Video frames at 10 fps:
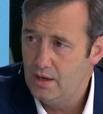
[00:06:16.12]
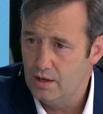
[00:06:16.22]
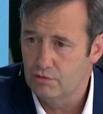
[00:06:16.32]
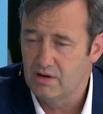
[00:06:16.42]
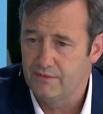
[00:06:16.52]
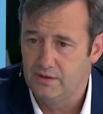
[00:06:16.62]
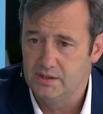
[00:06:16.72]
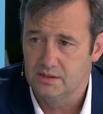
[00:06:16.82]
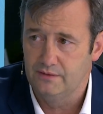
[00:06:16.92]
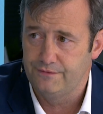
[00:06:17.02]
aircraft
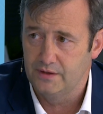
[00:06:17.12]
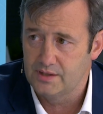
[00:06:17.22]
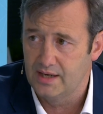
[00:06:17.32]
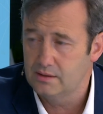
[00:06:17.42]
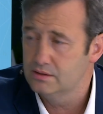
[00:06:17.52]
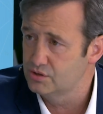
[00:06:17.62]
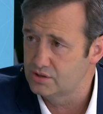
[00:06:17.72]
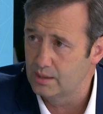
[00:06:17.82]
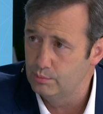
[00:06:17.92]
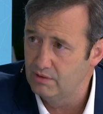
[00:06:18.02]
leasing, fintech,
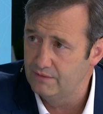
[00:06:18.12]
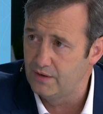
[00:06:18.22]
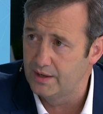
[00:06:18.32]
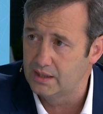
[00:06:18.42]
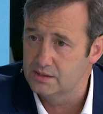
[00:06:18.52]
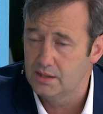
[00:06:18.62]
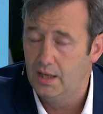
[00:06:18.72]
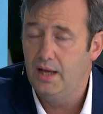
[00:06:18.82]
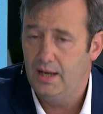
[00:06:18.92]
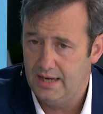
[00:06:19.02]
sustainable green finance,
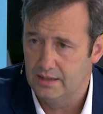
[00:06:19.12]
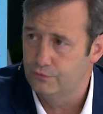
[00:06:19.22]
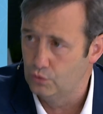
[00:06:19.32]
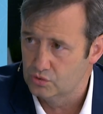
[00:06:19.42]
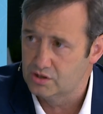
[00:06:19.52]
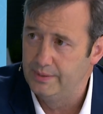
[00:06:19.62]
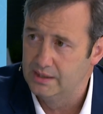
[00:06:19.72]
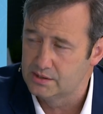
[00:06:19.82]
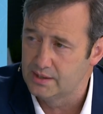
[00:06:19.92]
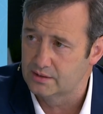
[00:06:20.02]
and of course, the
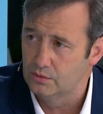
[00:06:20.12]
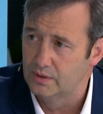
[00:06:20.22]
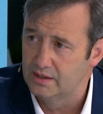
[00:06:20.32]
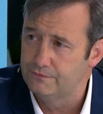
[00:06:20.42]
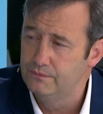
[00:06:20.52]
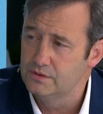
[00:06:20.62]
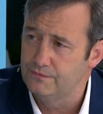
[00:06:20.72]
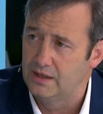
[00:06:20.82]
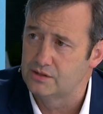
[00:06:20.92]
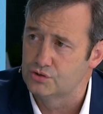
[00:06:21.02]
biggest sector within
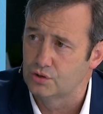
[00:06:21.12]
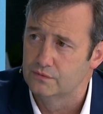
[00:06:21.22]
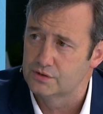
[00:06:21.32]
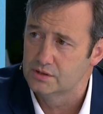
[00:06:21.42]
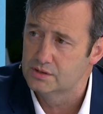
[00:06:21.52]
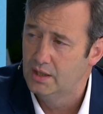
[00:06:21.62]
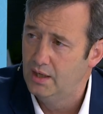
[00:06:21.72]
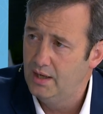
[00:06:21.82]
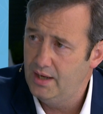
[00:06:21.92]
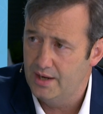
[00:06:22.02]
financial services
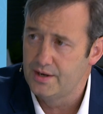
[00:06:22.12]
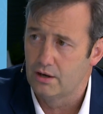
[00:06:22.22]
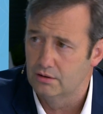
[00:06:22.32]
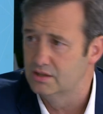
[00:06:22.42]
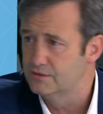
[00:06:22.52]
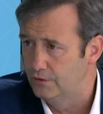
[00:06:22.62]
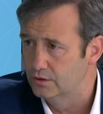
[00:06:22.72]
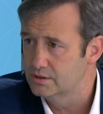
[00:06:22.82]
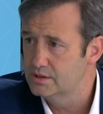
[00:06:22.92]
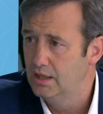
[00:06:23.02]
in Ireland is
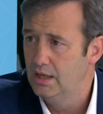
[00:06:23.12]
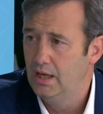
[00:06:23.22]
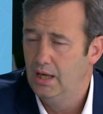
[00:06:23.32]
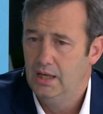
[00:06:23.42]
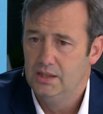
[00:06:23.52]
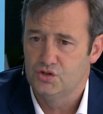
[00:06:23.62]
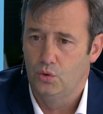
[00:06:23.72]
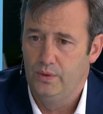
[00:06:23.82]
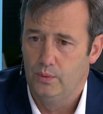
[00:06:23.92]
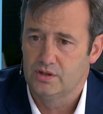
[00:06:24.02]
funds. So
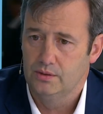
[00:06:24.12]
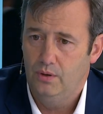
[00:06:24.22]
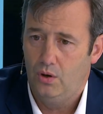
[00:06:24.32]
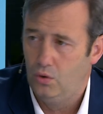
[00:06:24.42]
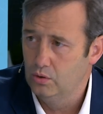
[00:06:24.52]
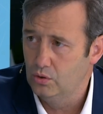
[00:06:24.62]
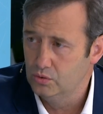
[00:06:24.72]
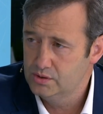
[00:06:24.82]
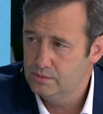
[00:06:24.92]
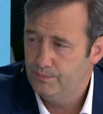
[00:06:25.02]
we want to hold
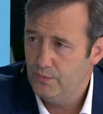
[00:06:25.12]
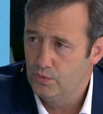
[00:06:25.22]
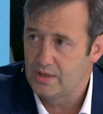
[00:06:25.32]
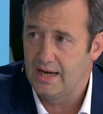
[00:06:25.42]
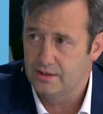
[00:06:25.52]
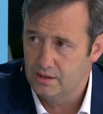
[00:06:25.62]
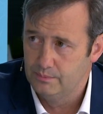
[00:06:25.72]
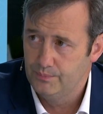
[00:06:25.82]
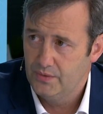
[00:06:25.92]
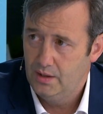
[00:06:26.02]
those, we want to add to
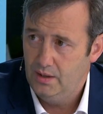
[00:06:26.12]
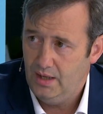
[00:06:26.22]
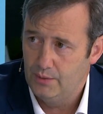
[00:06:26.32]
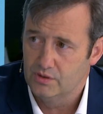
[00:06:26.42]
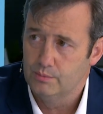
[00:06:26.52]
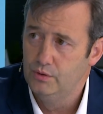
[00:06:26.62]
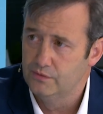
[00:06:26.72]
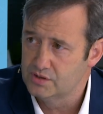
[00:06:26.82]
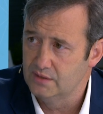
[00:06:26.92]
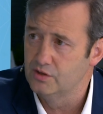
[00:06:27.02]
them, and we want to move
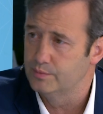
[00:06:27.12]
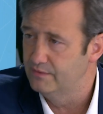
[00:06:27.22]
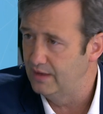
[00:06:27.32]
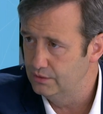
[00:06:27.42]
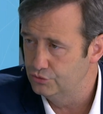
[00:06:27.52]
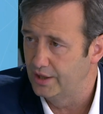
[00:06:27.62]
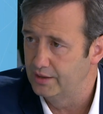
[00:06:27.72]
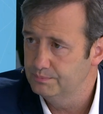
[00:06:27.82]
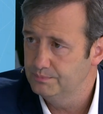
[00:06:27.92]
ourselves up the value chain.